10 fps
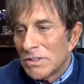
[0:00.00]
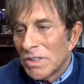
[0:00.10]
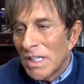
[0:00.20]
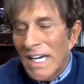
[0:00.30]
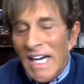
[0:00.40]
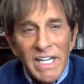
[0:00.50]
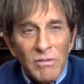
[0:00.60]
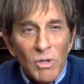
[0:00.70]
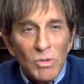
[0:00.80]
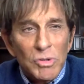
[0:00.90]
I
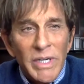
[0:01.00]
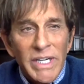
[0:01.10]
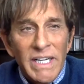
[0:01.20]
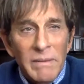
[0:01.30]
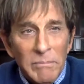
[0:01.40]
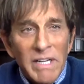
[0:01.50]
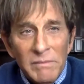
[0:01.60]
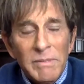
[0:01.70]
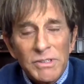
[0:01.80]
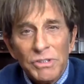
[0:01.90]
enrolled 20,
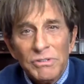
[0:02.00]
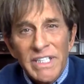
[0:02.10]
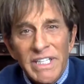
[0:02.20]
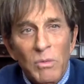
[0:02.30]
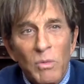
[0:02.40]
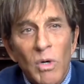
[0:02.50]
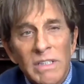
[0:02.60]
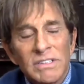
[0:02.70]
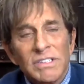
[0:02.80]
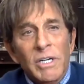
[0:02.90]
but Sue did get
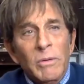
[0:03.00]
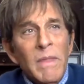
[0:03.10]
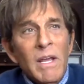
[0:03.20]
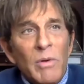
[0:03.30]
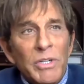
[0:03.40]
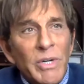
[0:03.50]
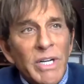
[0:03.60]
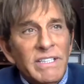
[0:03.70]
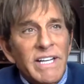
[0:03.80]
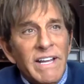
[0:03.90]
one. So we're doing
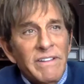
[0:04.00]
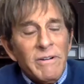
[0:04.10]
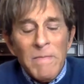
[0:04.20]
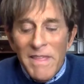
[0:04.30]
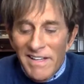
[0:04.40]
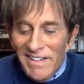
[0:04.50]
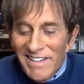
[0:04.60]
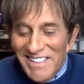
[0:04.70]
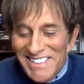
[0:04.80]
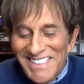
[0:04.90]
it together.
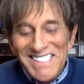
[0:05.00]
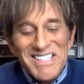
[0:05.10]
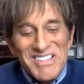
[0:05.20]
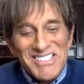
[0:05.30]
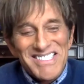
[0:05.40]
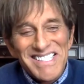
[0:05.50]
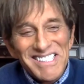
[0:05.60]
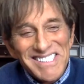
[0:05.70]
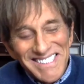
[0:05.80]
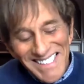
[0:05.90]

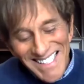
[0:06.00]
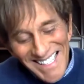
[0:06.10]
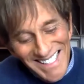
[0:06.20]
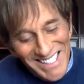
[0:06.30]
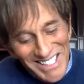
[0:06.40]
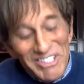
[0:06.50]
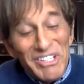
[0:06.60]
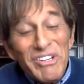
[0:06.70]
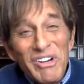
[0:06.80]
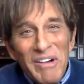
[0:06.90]
Seriously,
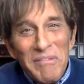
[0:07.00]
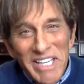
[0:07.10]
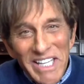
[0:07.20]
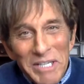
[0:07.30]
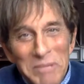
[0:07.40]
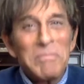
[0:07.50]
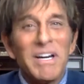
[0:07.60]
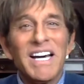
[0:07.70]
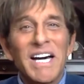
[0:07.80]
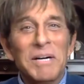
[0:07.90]
you know I'm kidding.
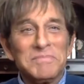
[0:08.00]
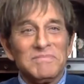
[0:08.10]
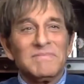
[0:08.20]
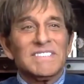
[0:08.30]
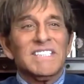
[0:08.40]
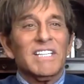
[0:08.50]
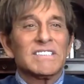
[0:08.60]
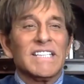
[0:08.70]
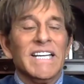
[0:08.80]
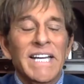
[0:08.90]
But
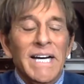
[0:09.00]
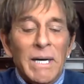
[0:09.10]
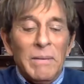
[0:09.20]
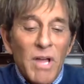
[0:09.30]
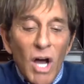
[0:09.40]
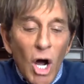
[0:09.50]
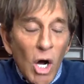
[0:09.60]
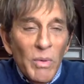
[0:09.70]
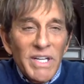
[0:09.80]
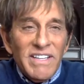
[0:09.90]
seriously,
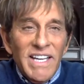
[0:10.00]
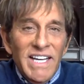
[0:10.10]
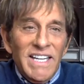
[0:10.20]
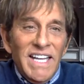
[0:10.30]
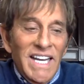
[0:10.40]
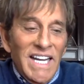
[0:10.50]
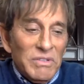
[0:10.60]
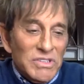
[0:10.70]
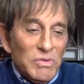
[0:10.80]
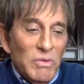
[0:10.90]
all we did, and I
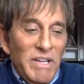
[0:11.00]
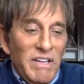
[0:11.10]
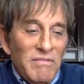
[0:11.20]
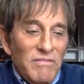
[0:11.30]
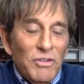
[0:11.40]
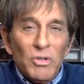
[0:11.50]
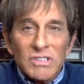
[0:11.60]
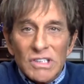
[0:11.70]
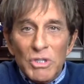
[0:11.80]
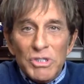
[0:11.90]
just want to be full
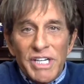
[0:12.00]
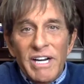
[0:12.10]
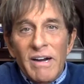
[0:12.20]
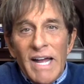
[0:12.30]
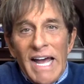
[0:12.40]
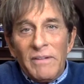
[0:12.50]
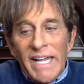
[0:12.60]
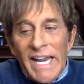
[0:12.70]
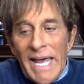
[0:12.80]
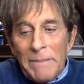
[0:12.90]
disclosure here how
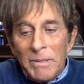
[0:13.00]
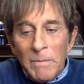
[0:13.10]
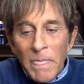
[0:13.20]
that happened.